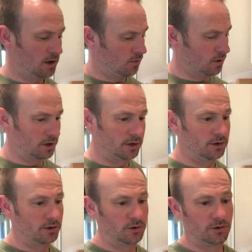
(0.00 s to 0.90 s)
We're going to
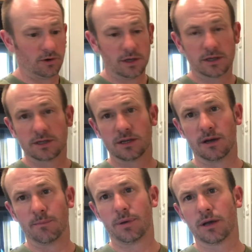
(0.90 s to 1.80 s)
do
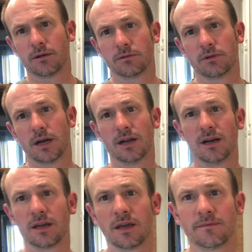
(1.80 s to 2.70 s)
some pickled red
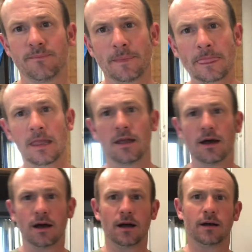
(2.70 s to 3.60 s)
onion,
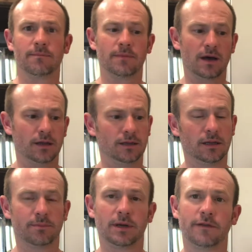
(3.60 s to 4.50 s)
a
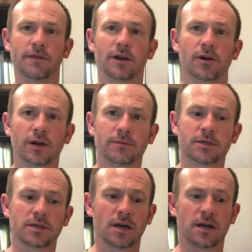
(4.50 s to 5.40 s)
little bit of the cream
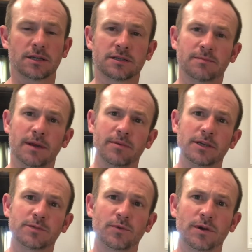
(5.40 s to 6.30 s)
sauce, maybe a
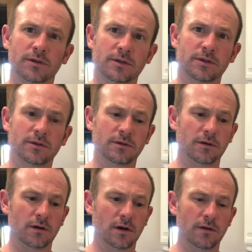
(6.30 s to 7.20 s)
sprinkle too
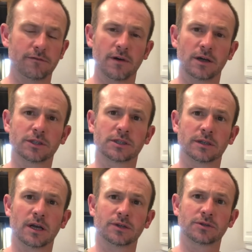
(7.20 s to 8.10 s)
of
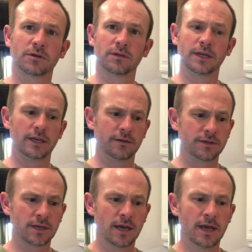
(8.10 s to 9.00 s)
cilantro
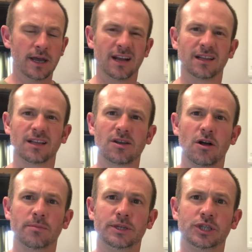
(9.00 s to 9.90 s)
leaves, and a little
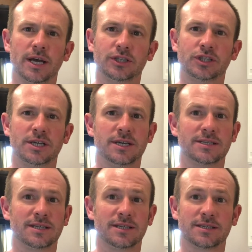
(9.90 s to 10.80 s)
Colby Jack cheese,
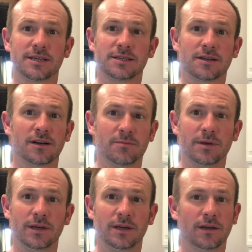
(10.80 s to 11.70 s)
and these things are going to
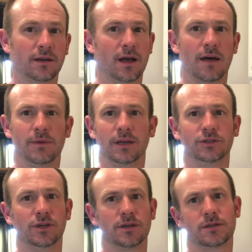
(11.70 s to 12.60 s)
be, I mean,
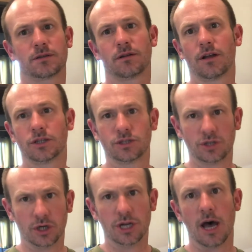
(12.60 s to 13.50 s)
just
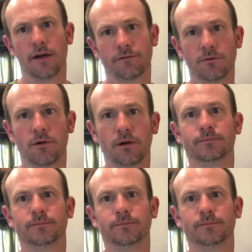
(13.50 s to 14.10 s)
to die for.